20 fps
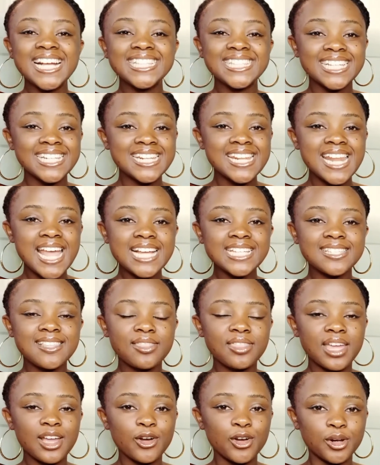The next
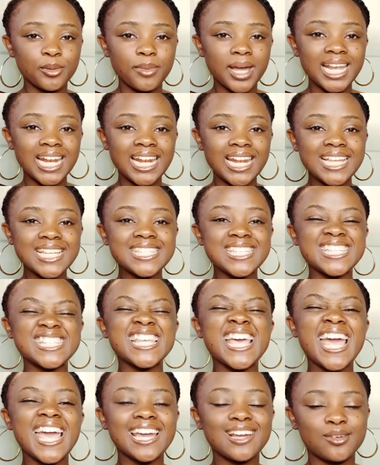thing on my list is
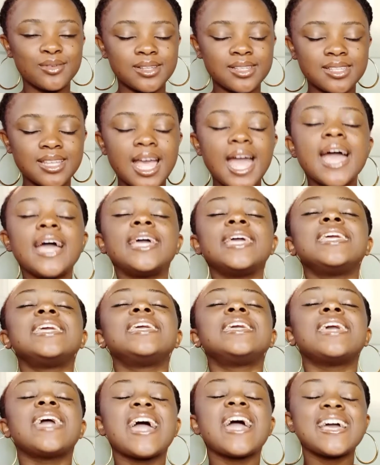hair grease.
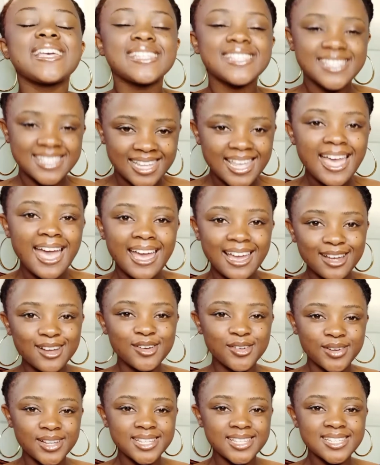Yes, hair
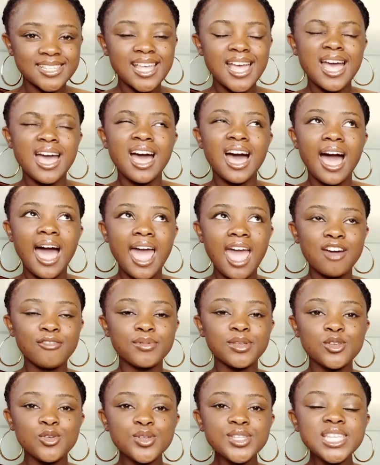grease. I have
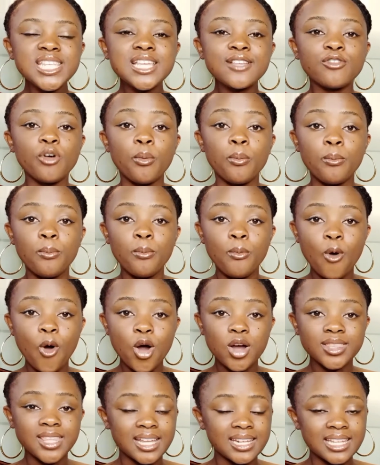been using it for
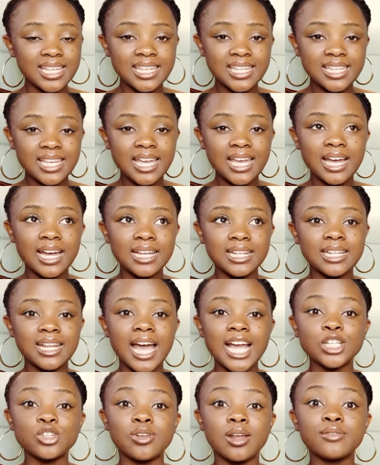more than a year and
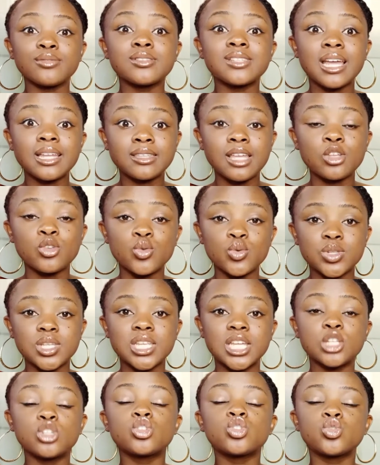I should have started
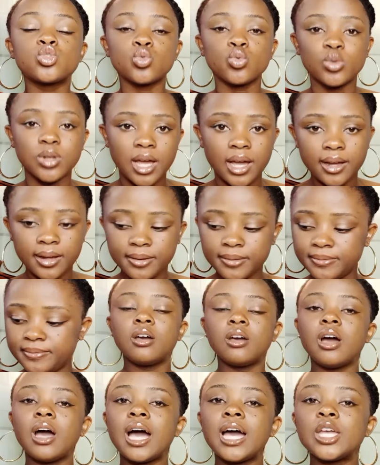using it sooner.
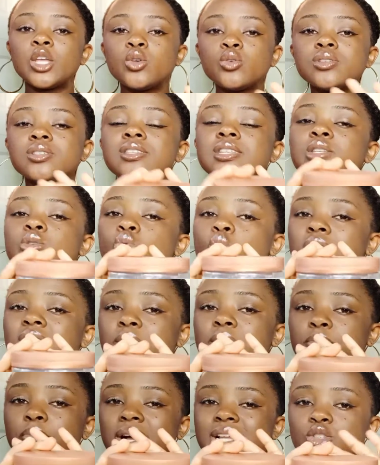I use this one
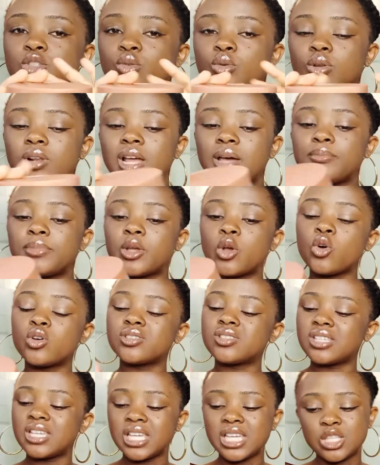in particular
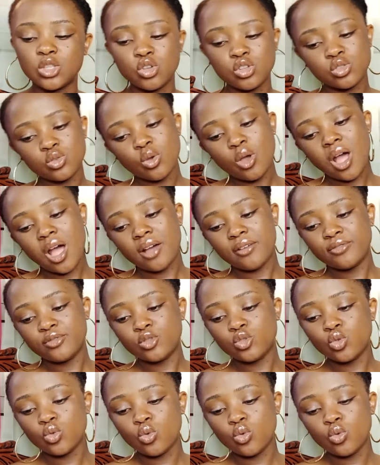because it does not have
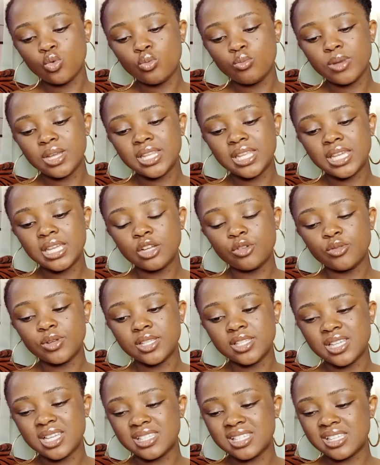too many
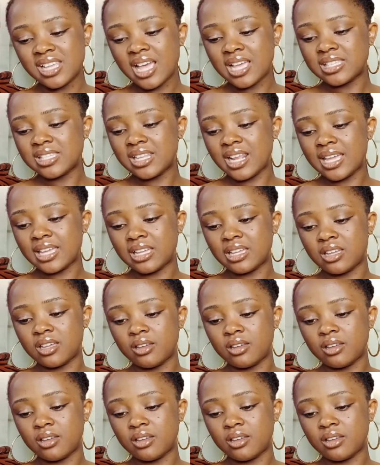ingredients. It has like